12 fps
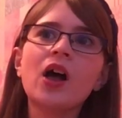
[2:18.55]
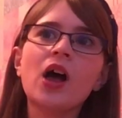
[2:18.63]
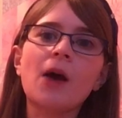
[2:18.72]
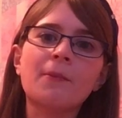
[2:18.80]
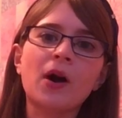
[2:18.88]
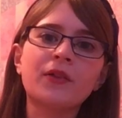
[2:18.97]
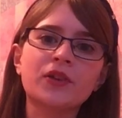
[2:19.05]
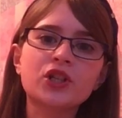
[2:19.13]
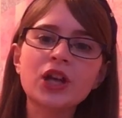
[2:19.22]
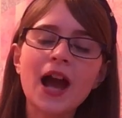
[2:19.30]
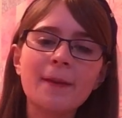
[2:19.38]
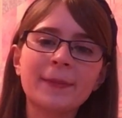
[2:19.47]
um, on the
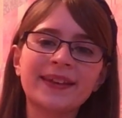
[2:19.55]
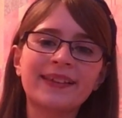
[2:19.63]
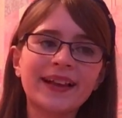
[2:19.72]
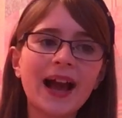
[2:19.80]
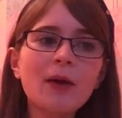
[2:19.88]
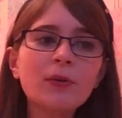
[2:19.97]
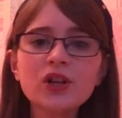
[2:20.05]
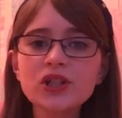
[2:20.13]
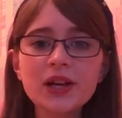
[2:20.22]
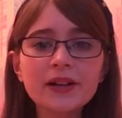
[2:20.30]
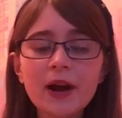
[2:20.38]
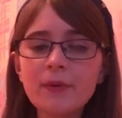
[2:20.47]
chat being like, I want to
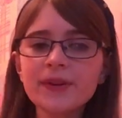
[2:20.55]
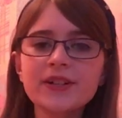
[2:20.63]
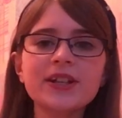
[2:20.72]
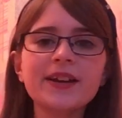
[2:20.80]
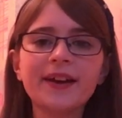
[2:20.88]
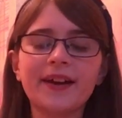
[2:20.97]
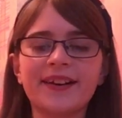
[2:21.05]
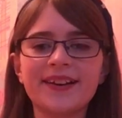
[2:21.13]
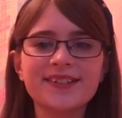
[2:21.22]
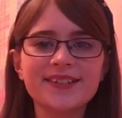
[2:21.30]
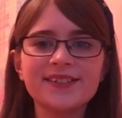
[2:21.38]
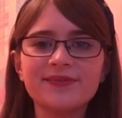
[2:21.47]
shout out, I want to shout out, and
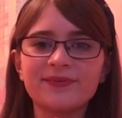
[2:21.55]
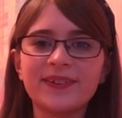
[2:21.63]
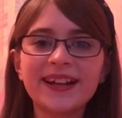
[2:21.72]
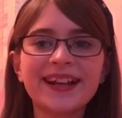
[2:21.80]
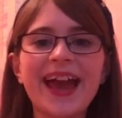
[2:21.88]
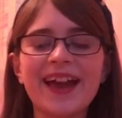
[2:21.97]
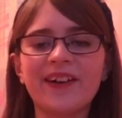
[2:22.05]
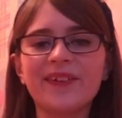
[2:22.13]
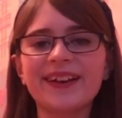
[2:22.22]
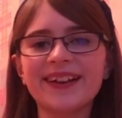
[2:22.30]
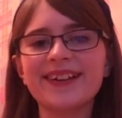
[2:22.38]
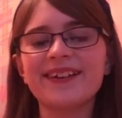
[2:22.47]
it's just really
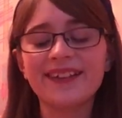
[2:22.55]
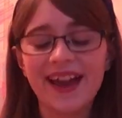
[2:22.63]
chaotic,